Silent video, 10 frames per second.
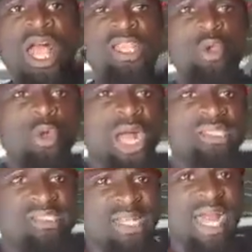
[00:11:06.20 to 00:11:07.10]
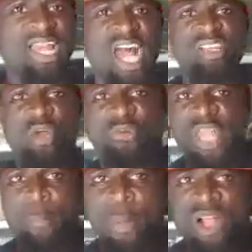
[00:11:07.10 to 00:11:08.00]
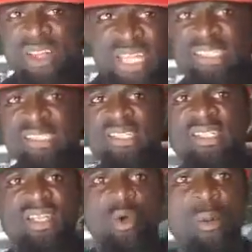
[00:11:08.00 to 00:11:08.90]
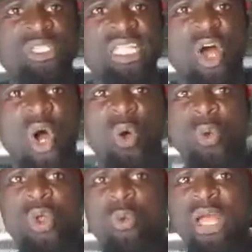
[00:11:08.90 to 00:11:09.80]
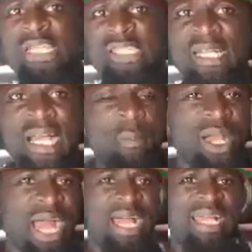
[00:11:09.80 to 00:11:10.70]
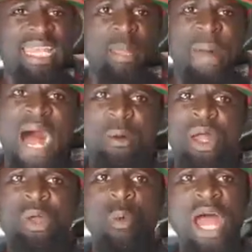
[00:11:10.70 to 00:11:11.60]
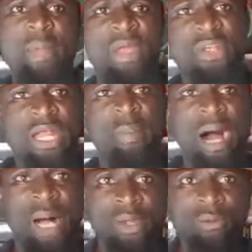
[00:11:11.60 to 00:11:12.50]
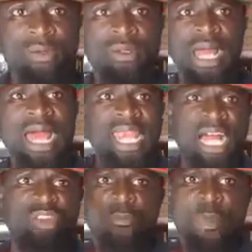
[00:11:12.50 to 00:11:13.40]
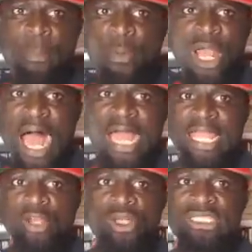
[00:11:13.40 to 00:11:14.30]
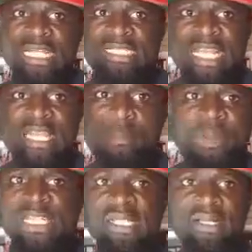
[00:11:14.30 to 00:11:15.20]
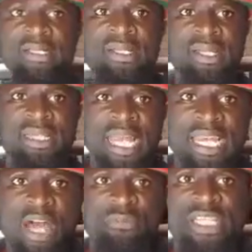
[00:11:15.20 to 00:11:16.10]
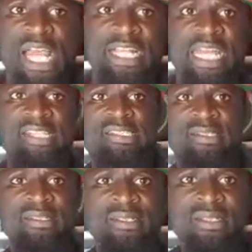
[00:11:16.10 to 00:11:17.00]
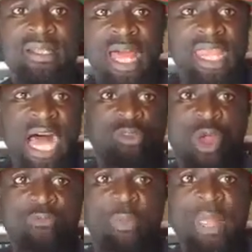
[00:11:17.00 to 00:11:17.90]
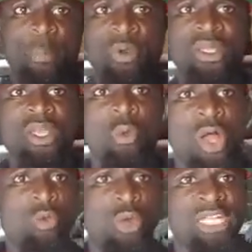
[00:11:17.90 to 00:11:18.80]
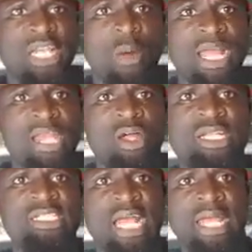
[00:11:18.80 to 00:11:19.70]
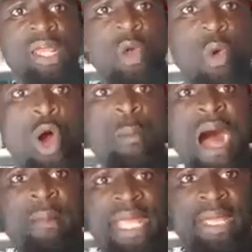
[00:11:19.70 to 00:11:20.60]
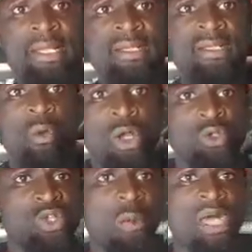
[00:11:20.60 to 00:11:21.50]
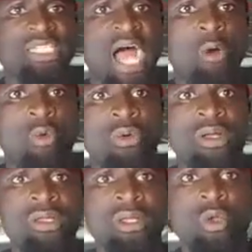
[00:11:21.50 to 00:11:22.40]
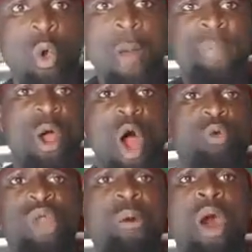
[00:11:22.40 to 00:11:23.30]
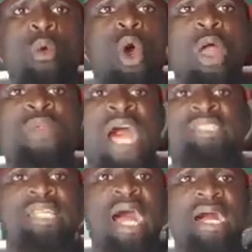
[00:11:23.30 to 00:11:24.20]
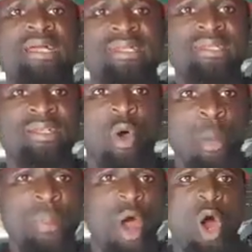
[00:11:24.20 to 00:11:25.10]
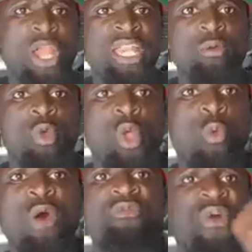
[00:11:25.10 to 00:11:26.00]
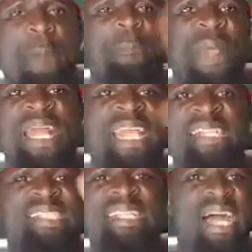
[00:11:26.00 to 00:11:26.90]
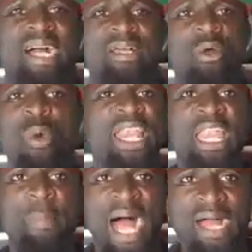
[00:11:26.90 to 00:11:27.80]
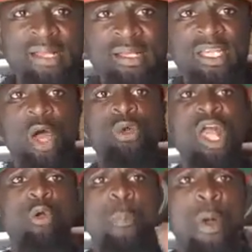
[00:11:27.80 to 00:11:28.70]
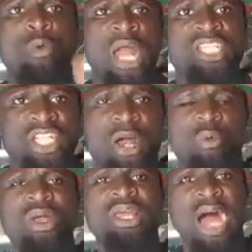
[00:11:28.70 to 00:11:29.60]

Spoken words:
And you can see a lot of hypocrites. When we say, oh, we're a single mother, nibao, wana besha nibao mano. A lot of people are innocent in the prison. They left their kids. A lot of people. Wanu kura sa waya lucky say, oh, mami, wanu sa wasao. Obi wa hukura wangu ewiya sida. Obi wa honi, wanu fa pregnancy da. Wanu niba, na unyanku po kura shirao.